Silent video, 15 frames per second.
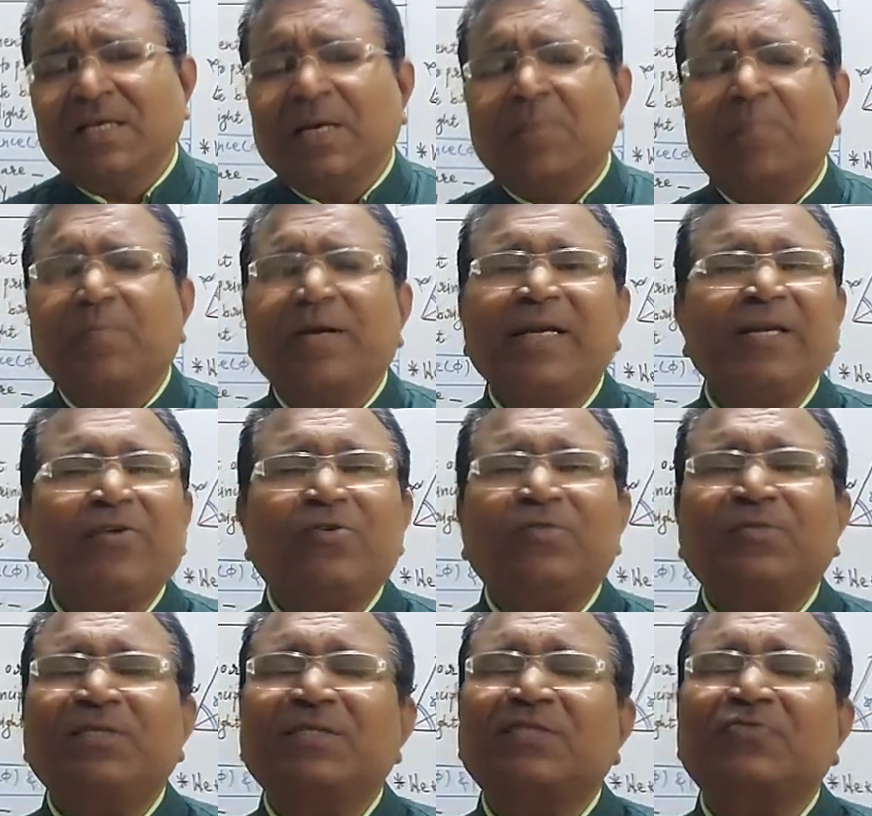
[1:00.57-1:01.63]
Many of
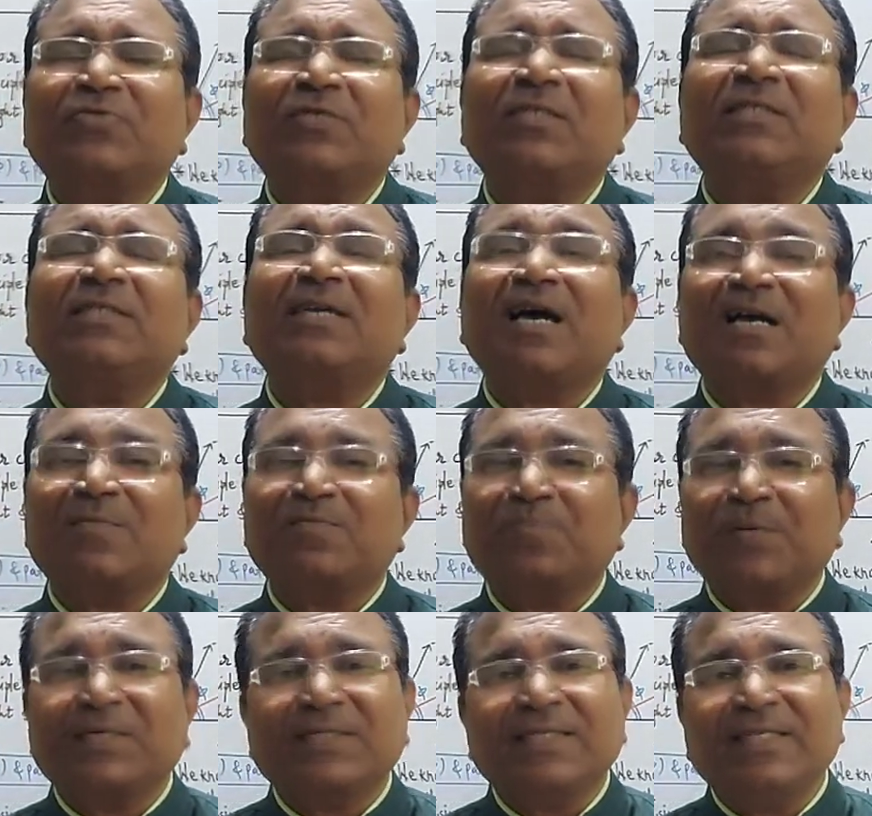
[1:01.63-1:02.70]
the students are
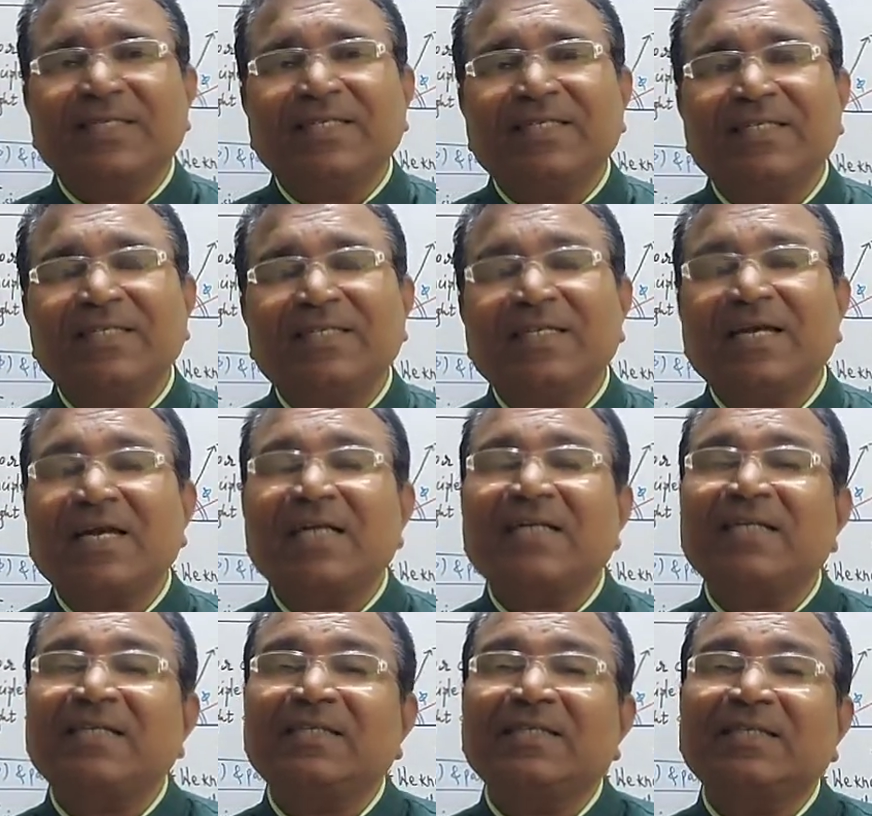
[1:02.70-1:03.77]
puzzling
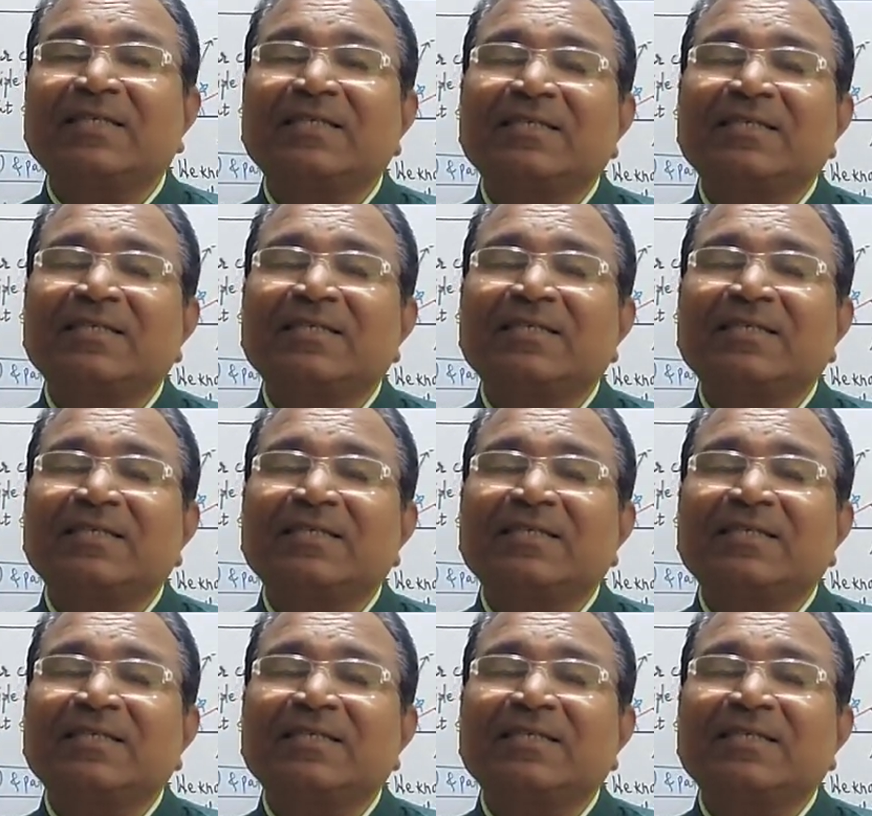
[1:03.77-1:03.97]
regarding the